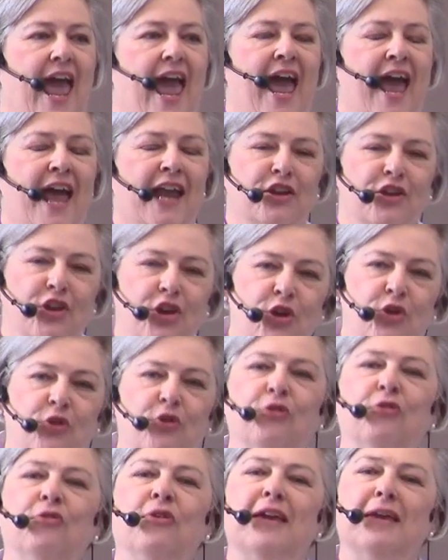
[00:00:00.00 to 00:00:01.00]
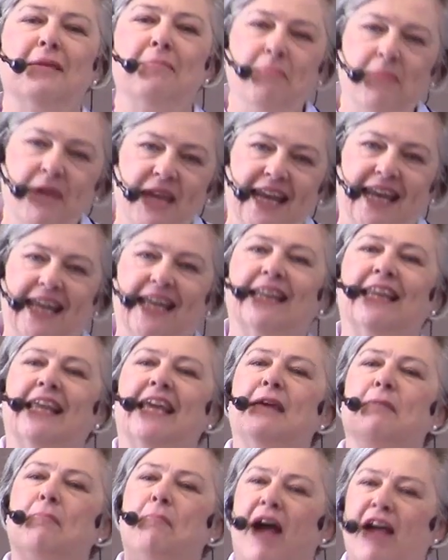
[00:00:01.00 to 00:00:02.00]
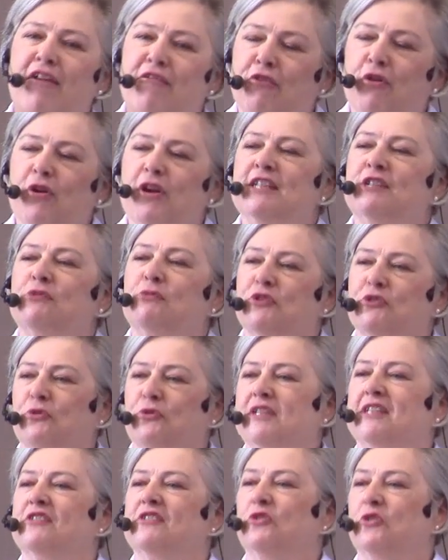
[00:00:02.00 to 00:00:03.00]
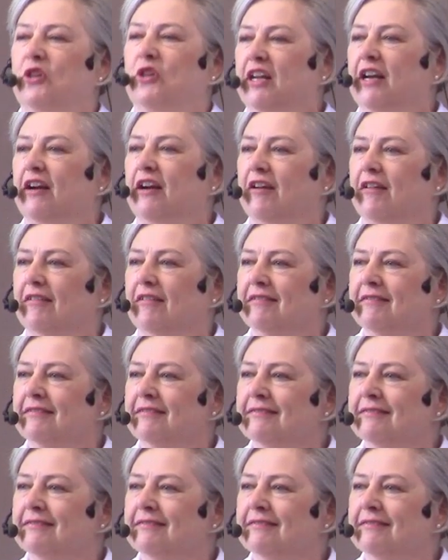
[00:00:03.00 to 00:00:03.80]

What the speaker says: and knew immediately my voice was crystal clear.